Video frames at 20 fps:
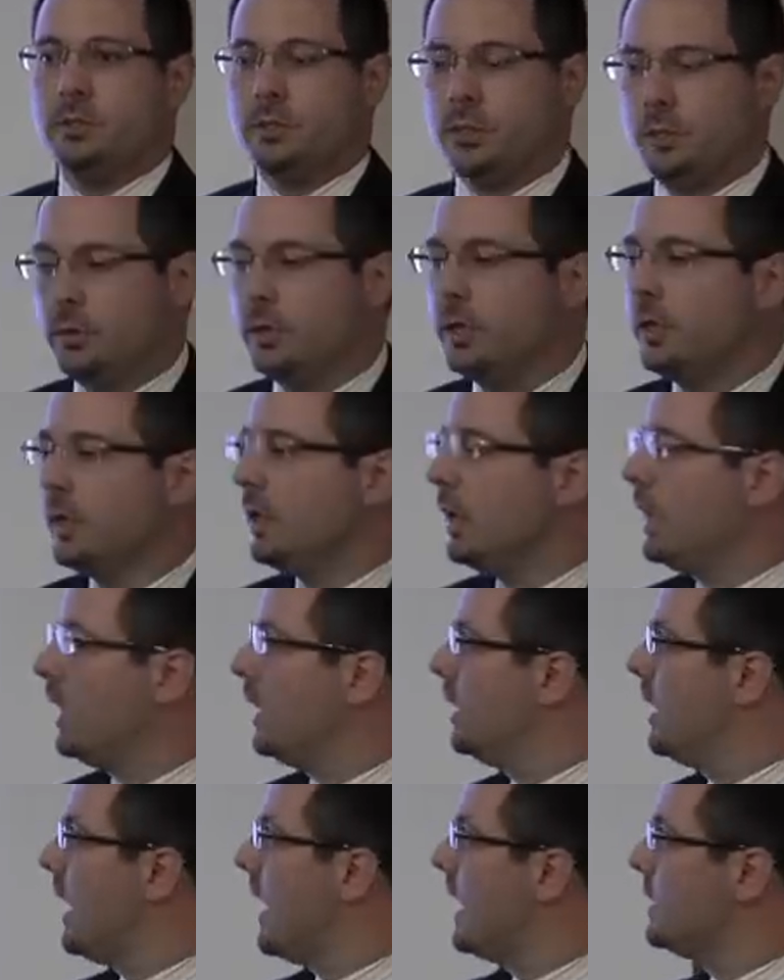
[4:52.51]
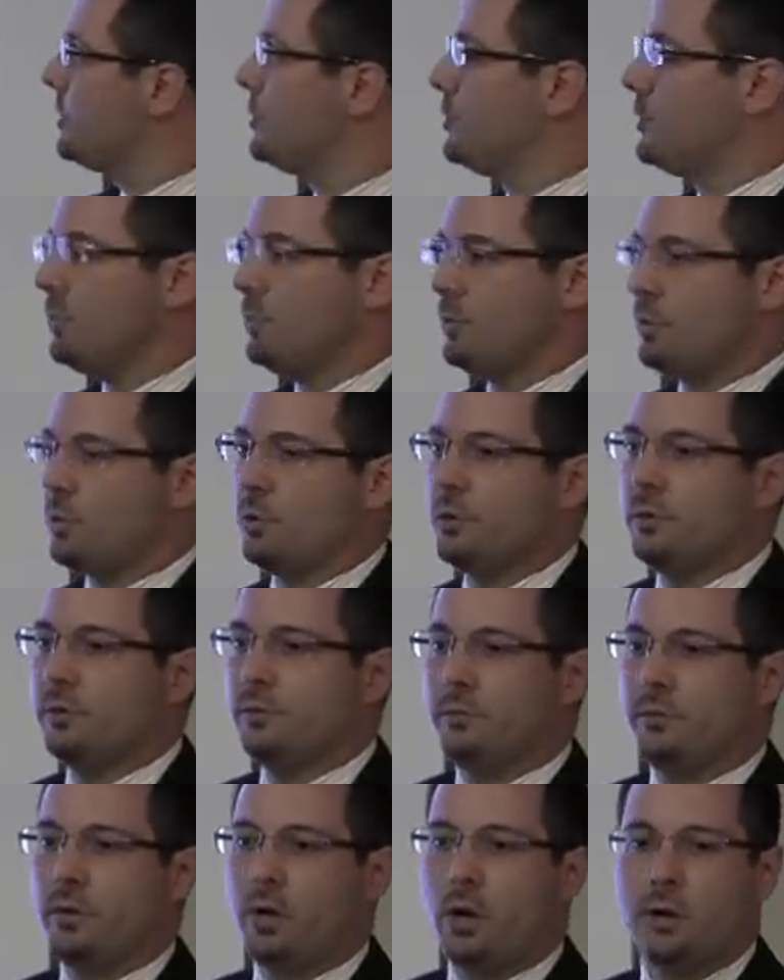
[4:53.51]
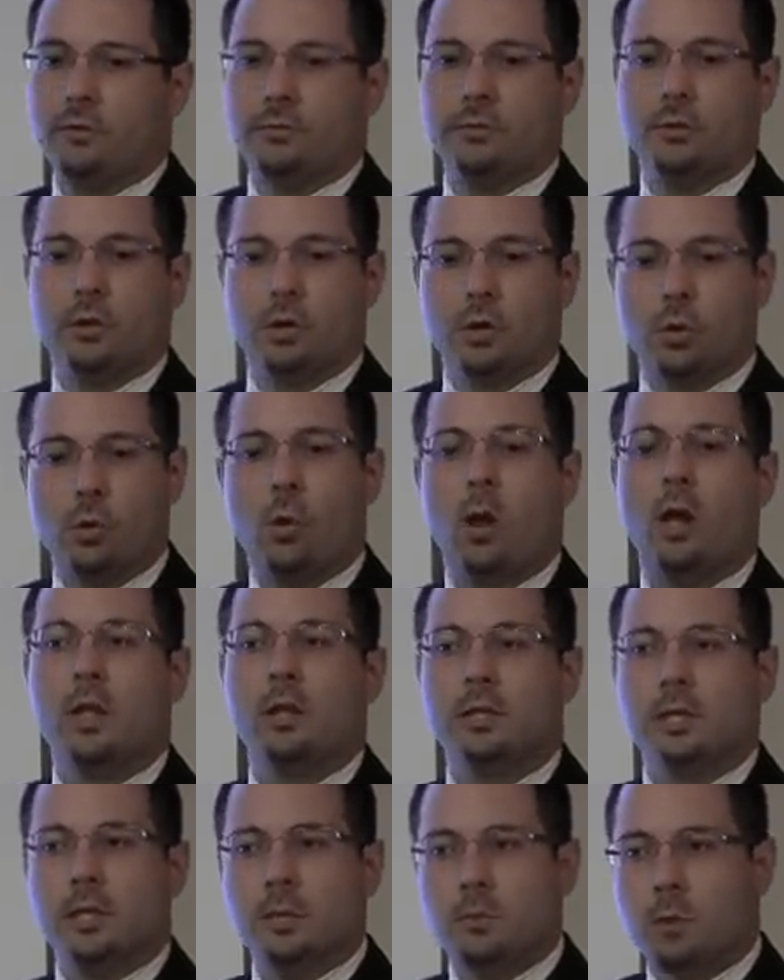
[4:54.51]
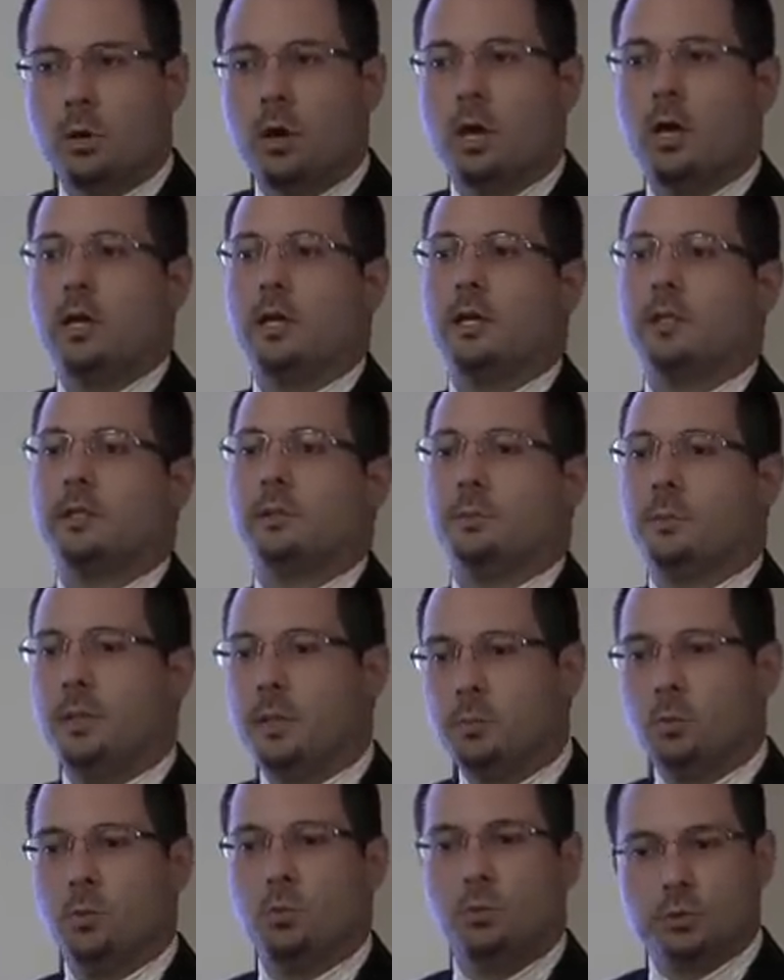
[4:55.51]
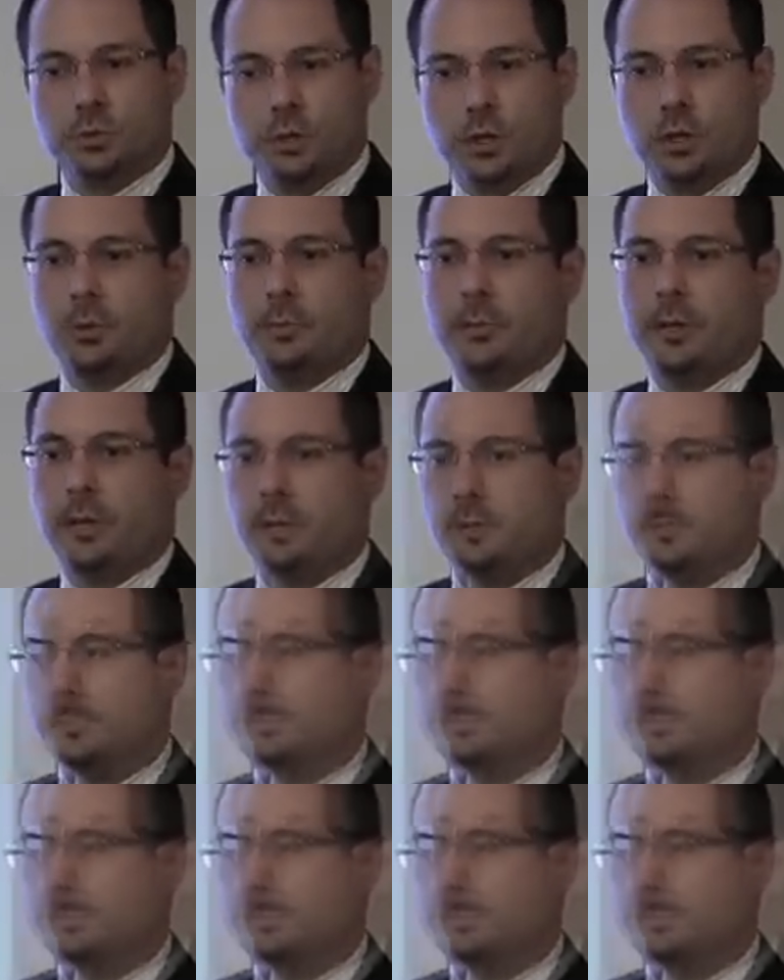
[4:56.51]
So as you sort of offer a quality product, people will talk about it.